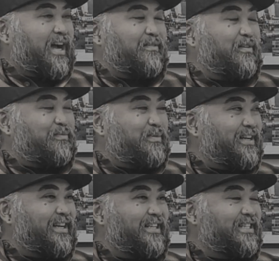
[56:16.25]
I've never been
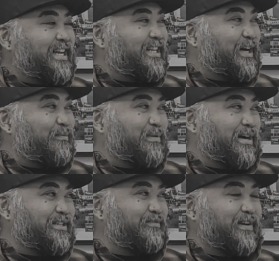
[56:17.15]
an Insane Clown
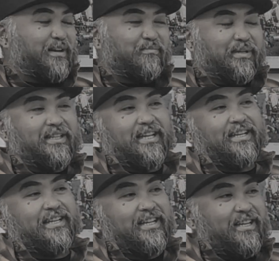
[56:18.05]
Posse fan, but then,